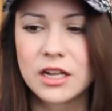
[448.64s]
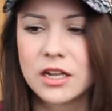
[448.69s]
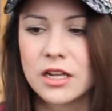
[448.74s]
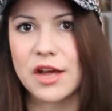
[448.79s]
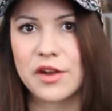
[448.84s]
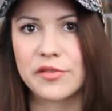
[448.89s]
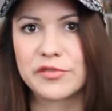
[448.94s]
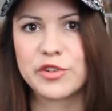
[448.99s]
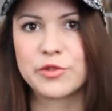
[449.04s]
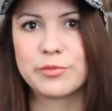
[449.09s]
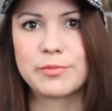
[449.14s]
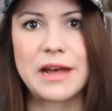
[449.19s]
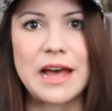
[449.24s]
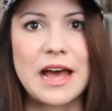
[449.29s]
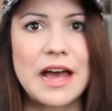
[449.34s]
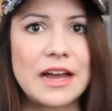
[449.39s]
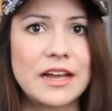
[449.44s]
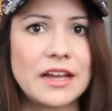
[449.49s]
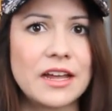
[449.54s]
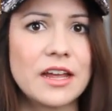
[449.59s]
out of your
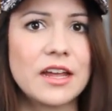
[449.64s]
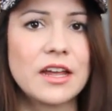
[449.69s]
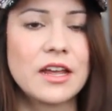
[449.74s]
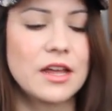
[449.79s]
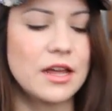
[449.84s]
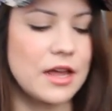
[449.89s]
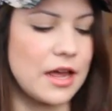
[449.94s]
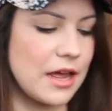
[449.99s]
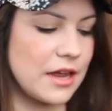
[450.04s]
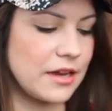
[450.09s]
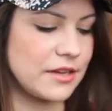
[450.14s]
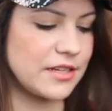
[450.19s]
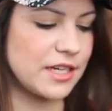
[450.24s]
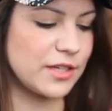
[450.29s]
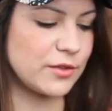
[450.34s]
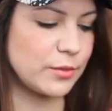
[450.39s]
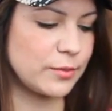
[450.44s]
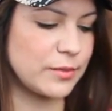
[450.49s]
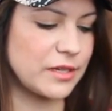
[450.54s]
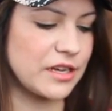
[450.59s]
bag, and
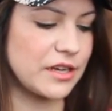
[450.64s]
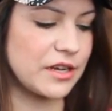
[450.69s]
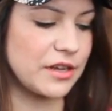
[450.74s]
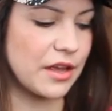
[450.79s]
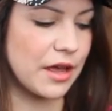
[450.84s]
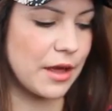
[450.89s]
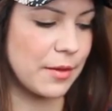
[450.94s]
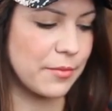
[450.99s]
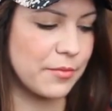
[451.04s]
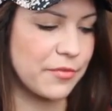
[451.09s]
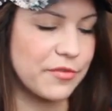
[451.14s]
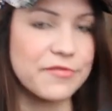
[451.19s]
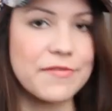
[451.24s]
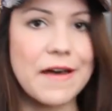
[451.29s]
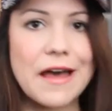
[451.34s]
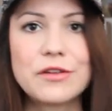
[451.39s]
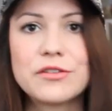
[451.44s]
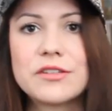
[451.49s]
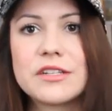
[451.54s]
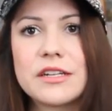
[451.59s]
there will be
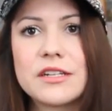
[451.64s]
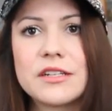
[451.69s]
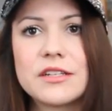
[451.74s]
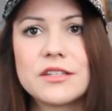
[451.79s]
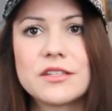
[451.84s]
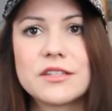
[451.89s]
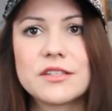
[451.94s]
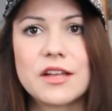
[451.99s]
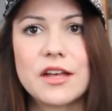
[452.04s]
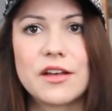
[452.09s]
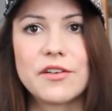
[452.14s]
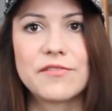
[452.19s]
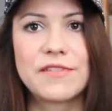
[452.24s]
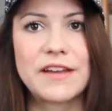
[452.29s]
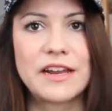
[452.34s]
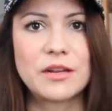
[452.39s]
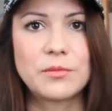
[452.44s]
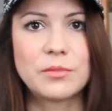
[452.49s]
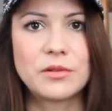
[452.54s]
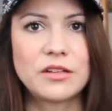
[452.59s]
fountains
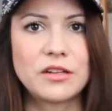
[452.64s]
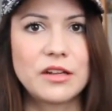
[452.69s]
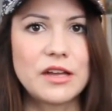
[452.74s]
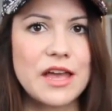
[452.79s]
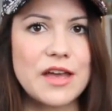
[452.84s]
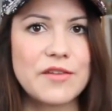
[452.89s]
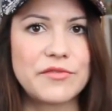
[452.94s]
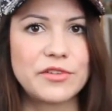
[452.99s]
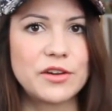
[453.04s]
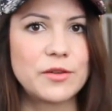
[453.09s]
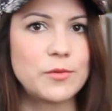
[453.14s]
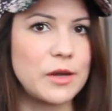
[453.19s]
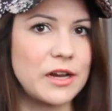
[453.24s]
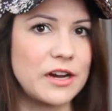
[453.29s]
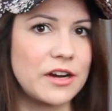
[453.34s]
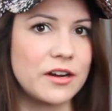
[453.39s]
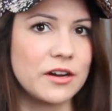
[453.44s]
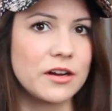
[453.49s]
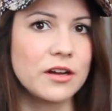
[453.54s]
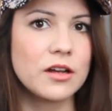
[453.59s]
available
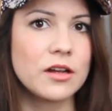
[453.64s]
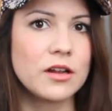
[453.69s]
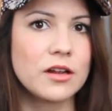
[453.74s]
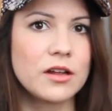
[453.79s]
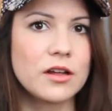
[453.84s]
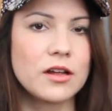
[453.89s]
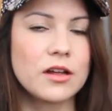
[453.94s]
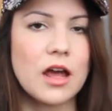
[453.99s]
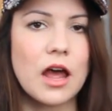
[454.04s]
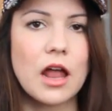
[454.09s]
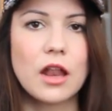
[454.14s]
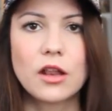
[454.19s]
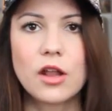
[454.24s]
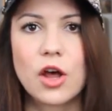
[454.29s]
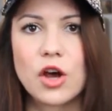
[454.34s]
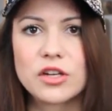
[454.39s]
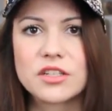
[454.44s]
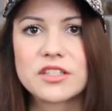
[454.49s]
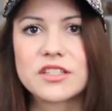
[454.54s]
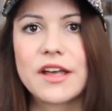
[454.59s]
everywhere
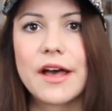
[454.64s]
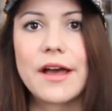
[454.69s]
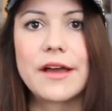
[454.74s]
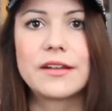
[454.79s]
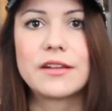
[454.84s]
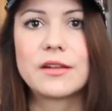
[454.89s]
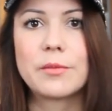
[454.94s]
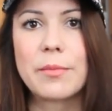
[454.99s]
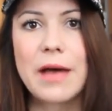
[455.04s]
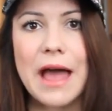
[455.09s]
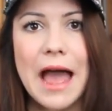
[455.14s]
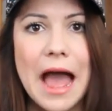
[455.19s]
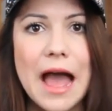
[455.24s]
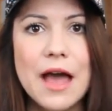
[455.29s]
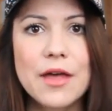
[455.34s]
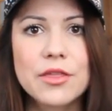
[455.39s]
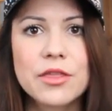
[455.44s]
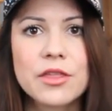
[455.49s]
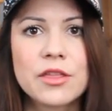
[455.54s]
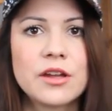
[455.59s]
alongside the
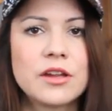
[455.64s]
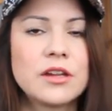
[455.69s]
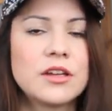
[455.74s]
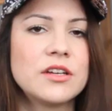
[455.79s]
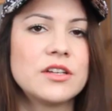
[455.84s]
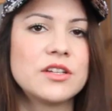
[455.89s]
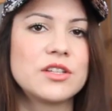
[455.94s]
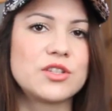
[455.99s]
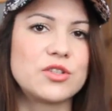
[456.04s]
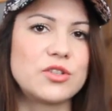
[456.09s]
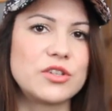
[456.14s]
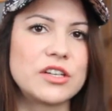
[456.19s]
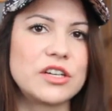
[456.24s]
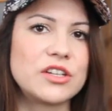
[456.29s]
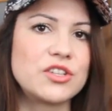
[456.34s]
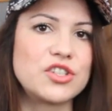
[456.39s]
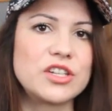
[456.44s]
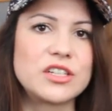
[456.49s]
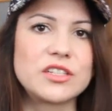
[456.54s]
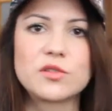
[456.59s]
path, so you
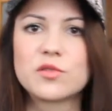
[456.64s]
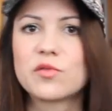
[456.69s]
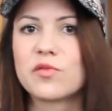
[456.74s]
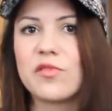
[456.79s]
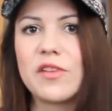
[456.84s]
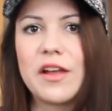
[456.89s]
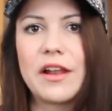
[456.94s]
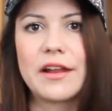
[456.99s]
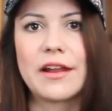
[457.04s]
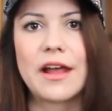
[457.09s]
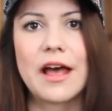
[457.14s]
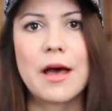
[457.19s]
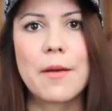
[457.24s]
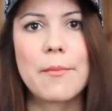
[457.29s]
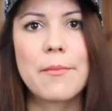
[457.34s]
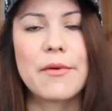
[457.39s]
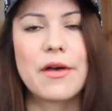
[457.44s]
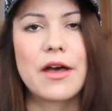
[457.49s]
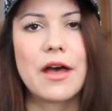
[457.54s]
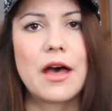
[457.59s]
can just fill it
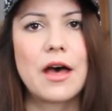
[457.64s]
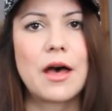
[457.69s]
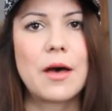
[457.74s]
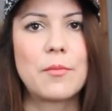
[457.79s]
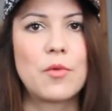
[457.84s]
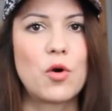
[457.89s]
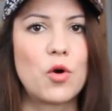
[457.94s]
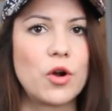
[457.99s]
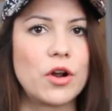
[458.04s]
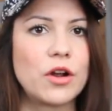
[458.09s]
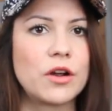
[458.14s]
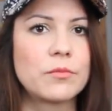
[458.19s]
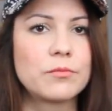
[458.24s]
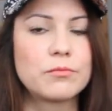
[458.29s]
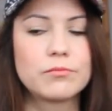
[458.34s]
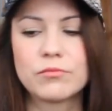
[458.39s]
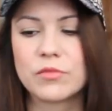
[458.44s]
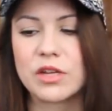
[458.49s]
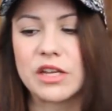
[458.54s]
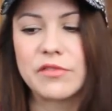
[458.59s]
up, or
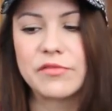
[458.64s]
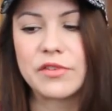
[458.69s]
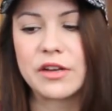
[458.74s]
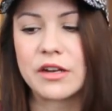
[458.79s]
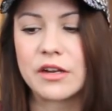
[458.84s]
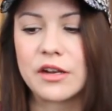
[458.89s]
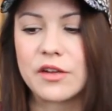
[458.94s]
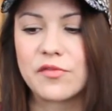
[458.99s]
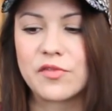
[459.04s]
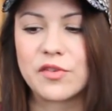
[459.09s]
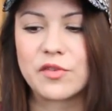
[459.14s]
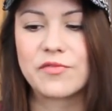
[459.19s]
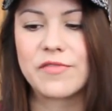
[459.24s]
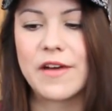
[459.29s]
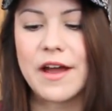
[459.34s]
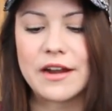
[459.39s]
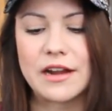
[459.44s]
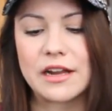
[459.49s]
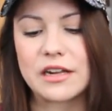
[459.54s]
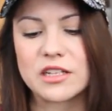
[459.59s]
even if you
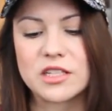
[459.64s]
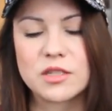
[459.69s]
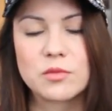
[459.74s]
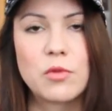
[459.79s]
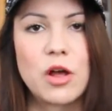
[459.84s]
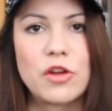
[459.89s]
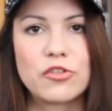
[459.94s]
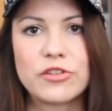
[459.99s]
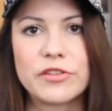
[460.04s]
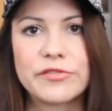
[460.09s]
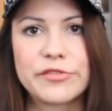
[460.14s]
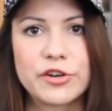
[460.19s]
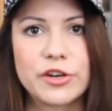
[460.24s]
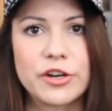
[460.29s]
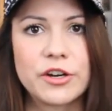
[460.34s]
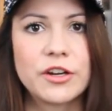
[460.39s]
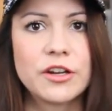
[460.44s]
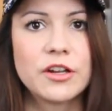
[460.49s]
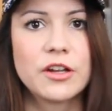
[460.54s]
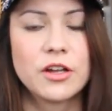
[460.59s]
find like a small
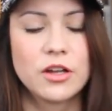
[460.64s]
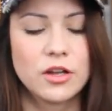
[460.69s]
river,